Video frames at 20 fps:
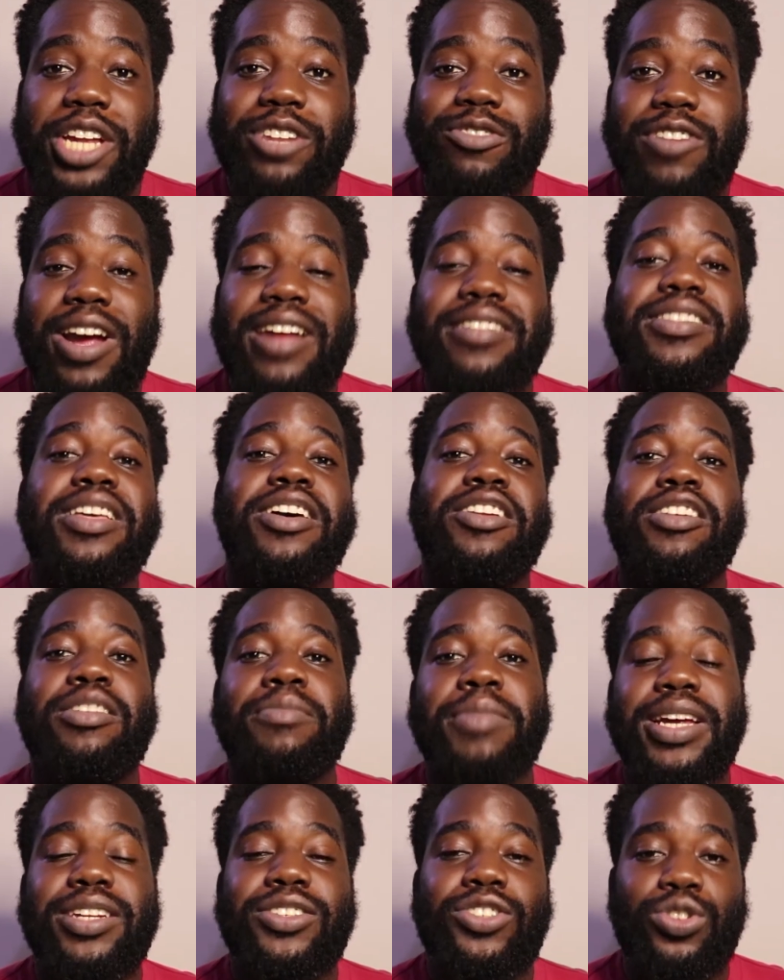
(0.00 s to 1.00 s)
can write that
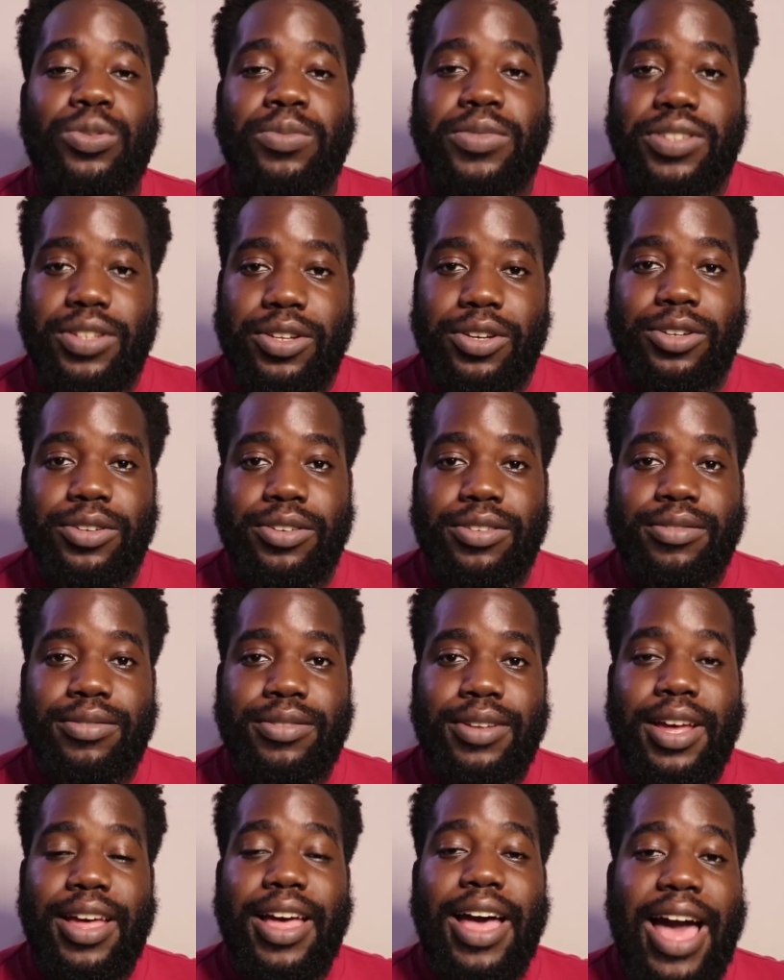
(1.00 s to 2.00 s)
on my tombstone.
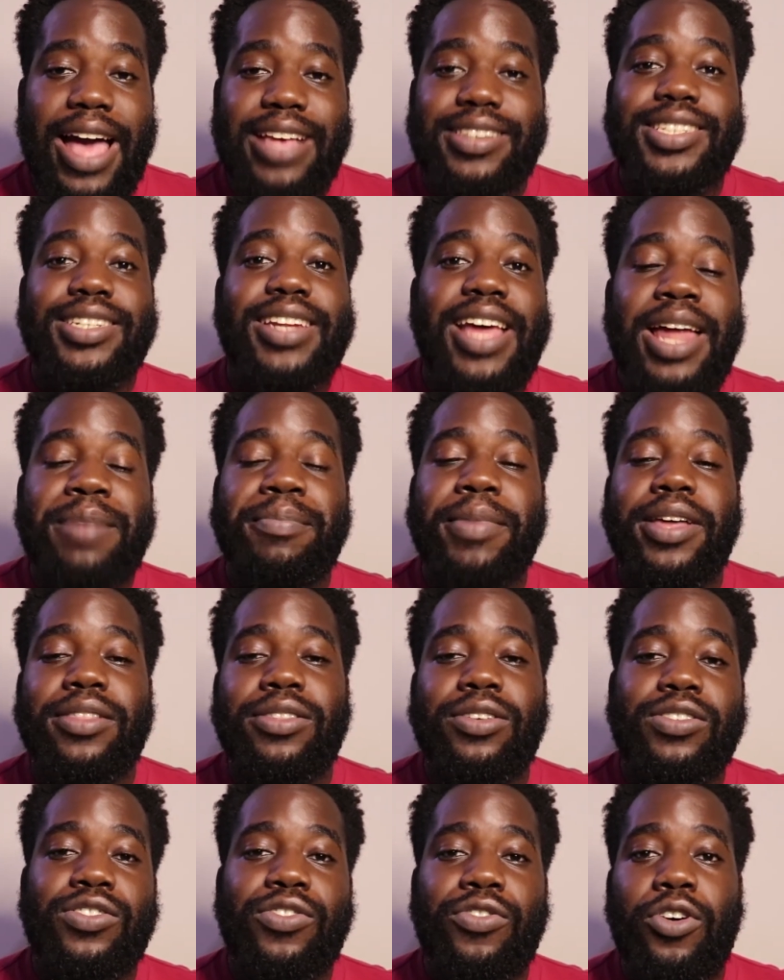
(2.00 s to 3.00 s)
I stand by
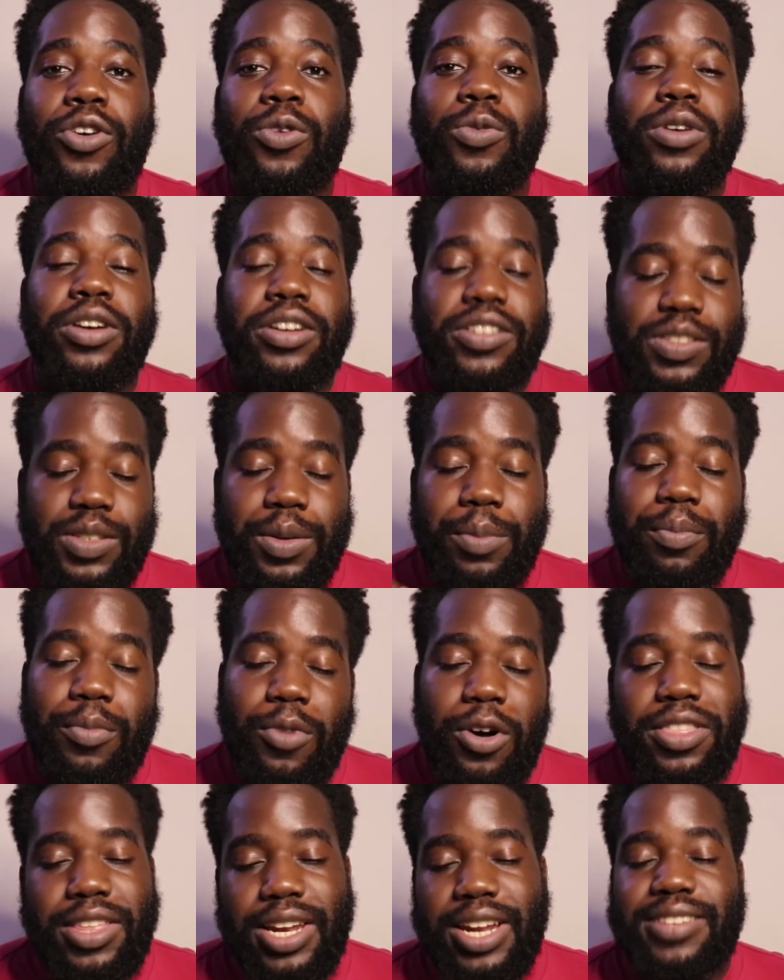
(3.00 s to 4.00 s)
those four words
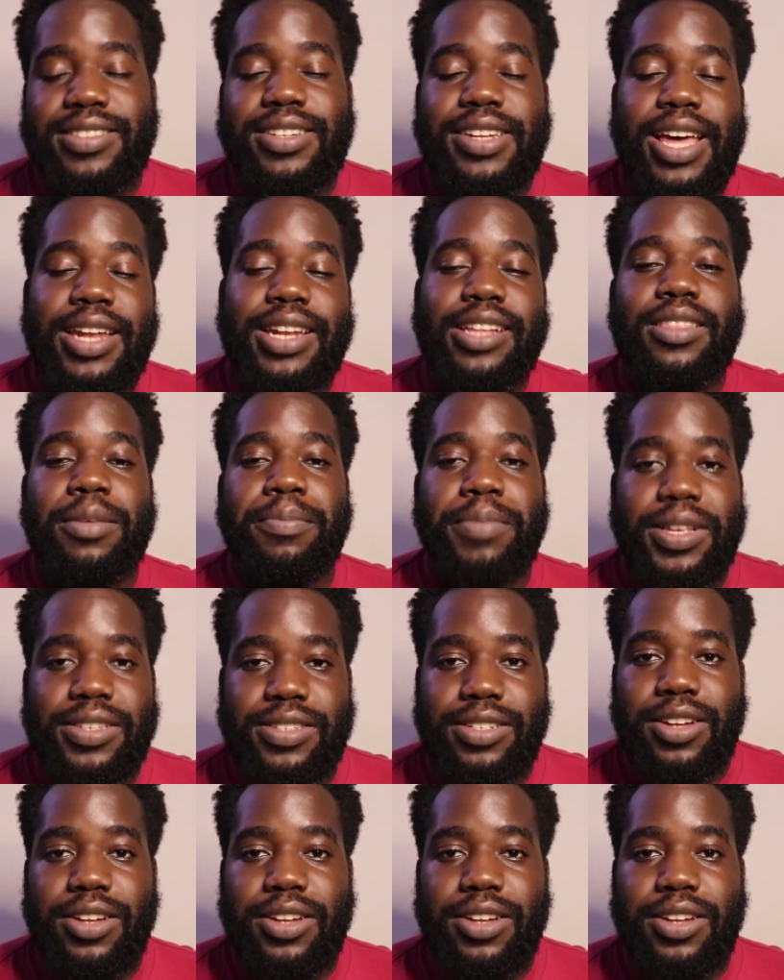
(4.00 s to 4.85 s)
more than I stand at the bus